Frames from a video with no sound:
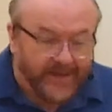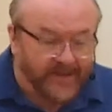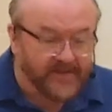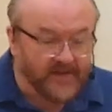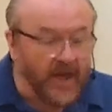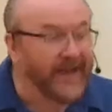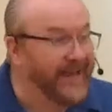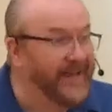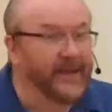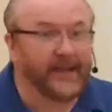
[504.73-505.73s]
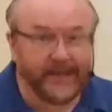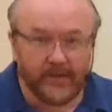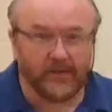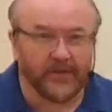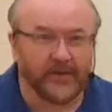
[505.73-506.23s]
into not getting
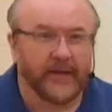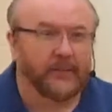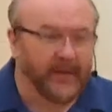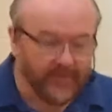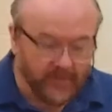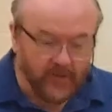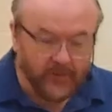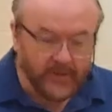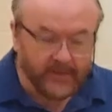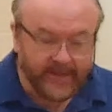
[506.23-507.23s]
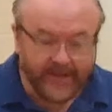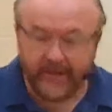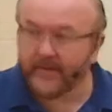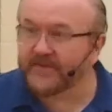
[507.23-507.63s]
killed by the current king,